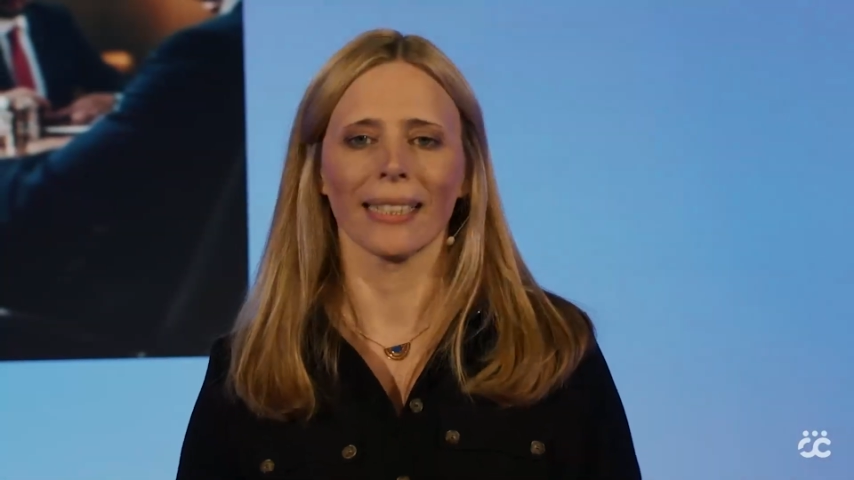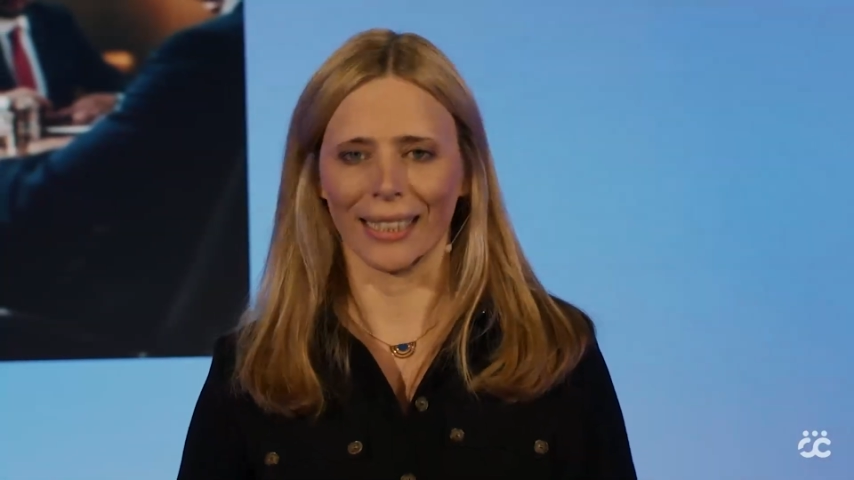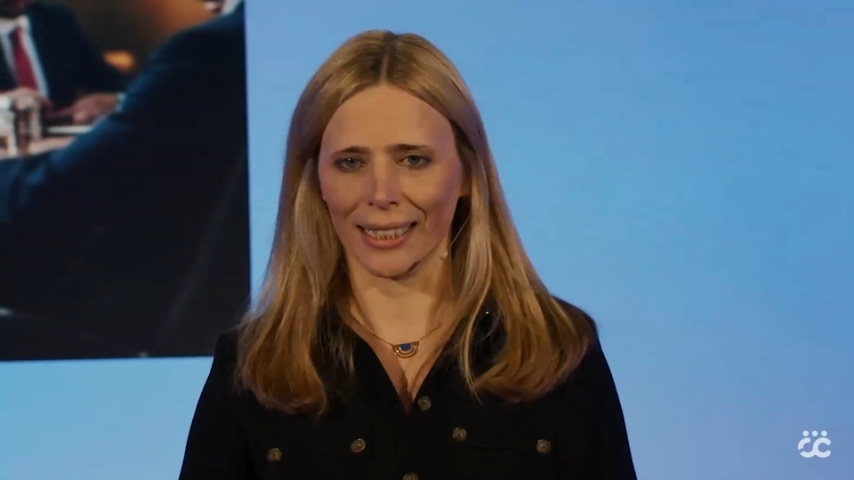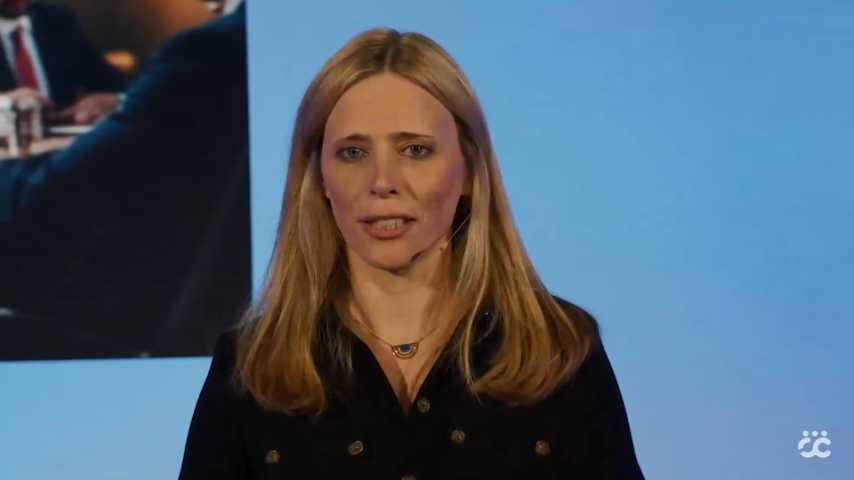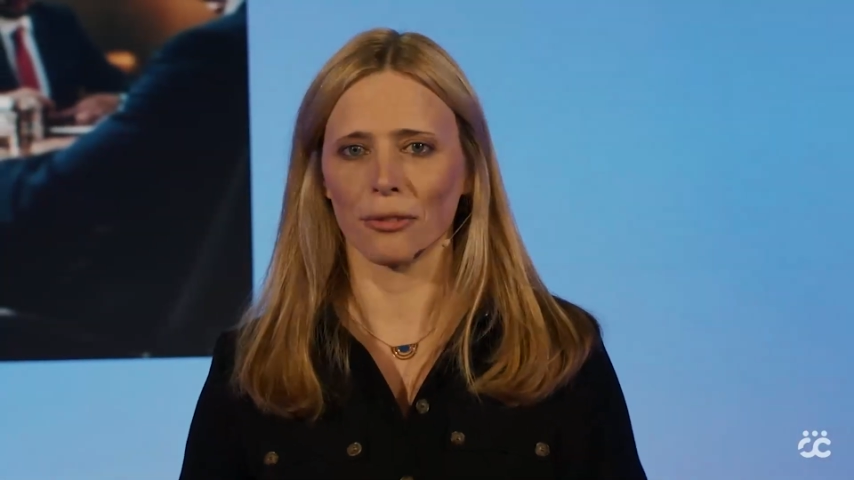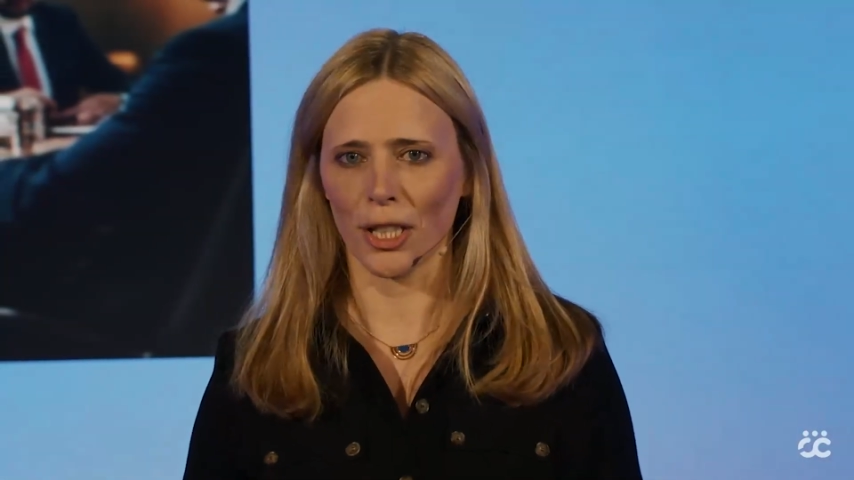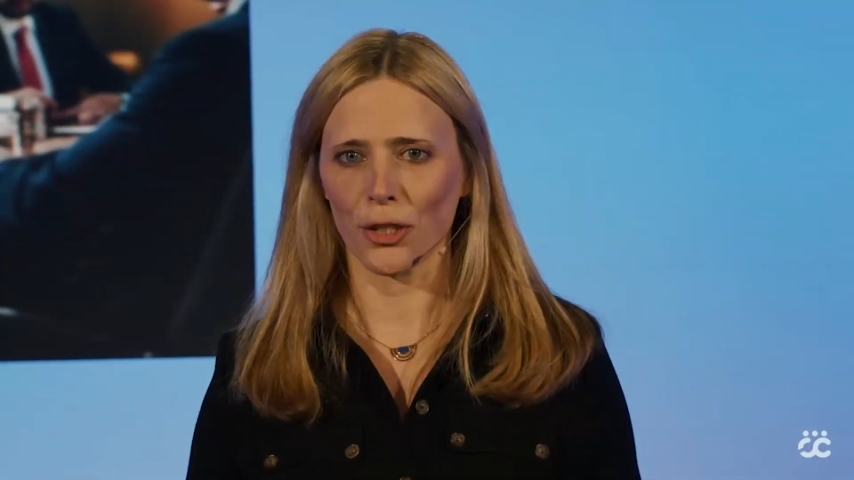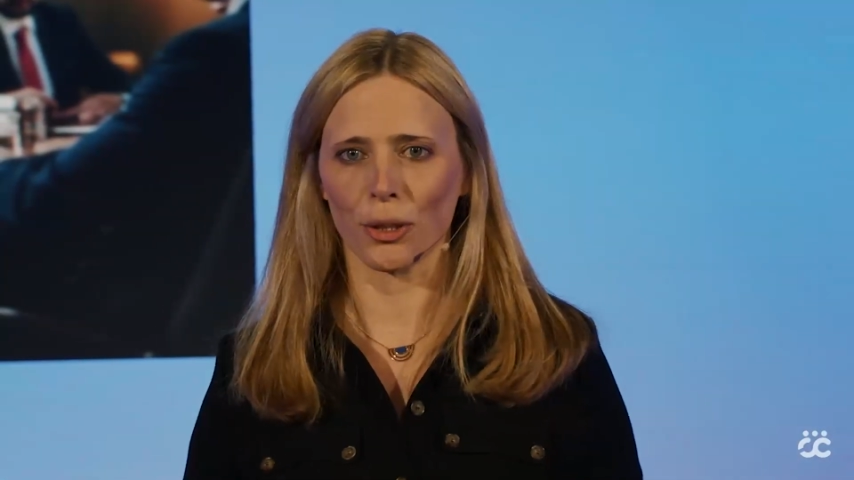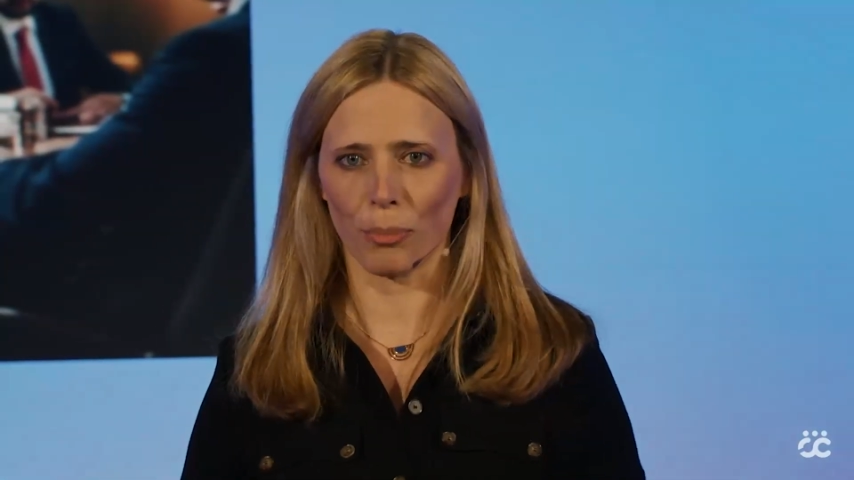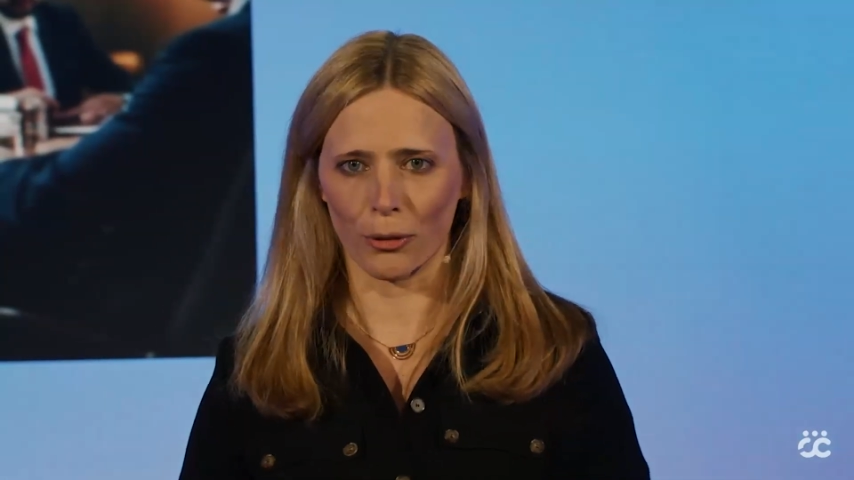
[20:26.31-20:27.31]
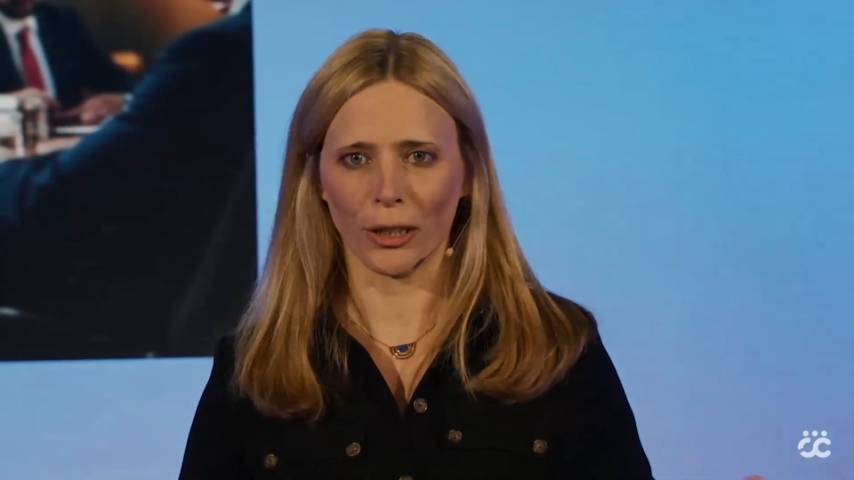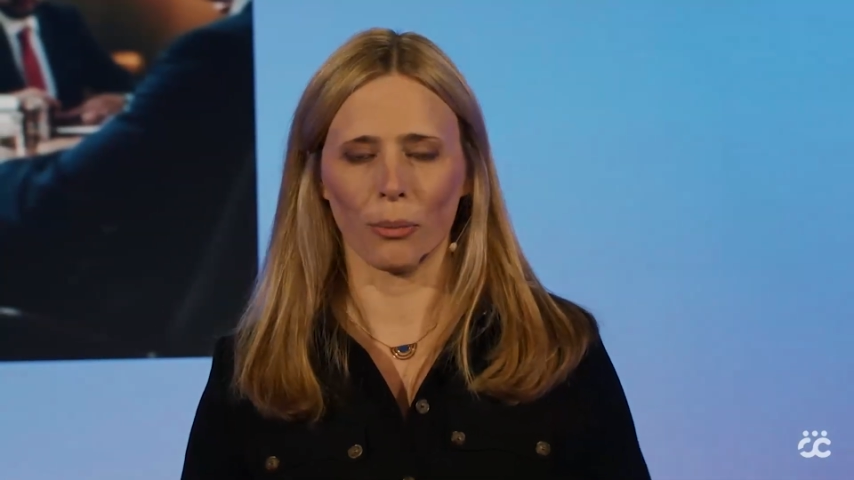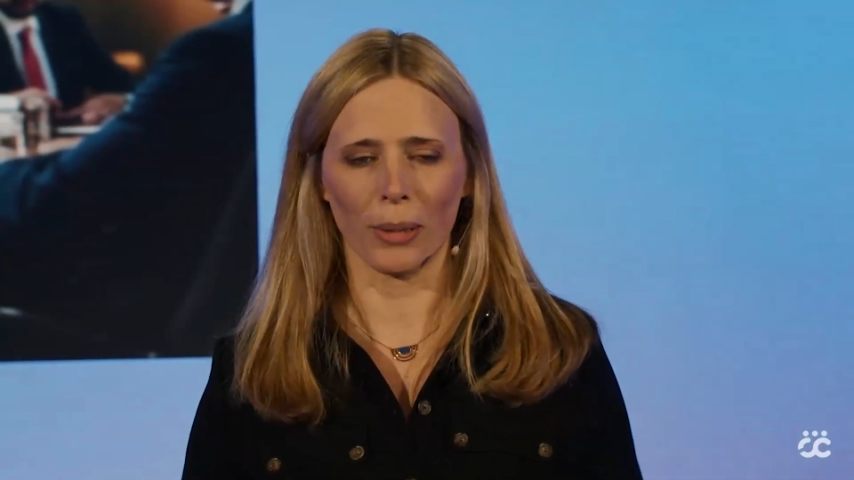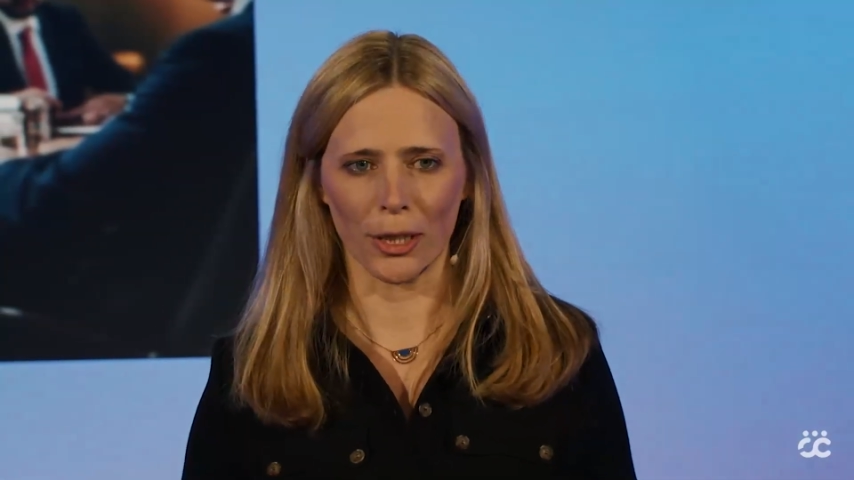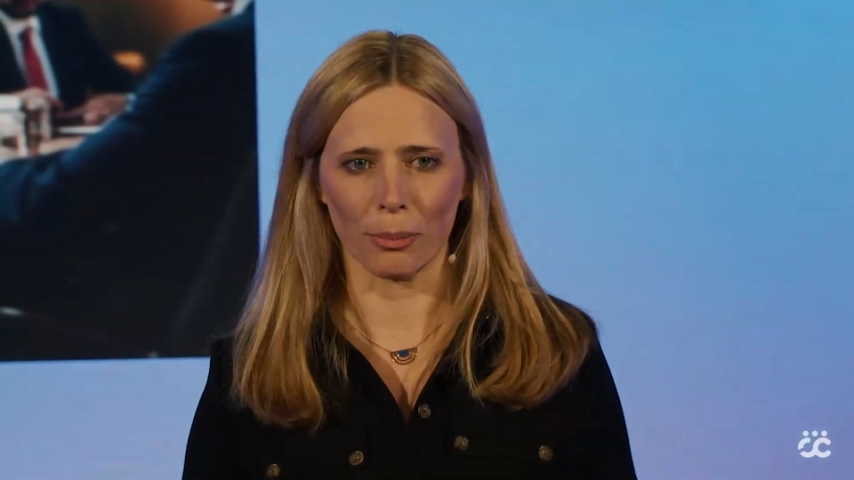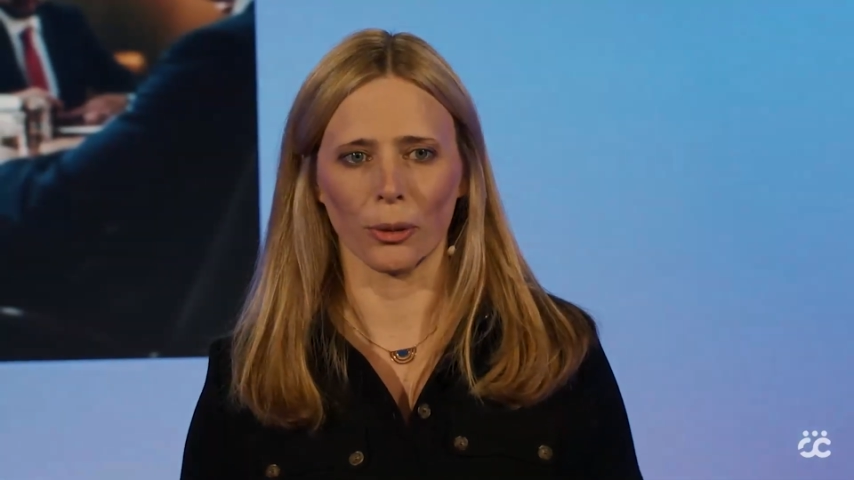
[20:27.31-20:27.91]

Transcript: and then it writes you the perfect compliance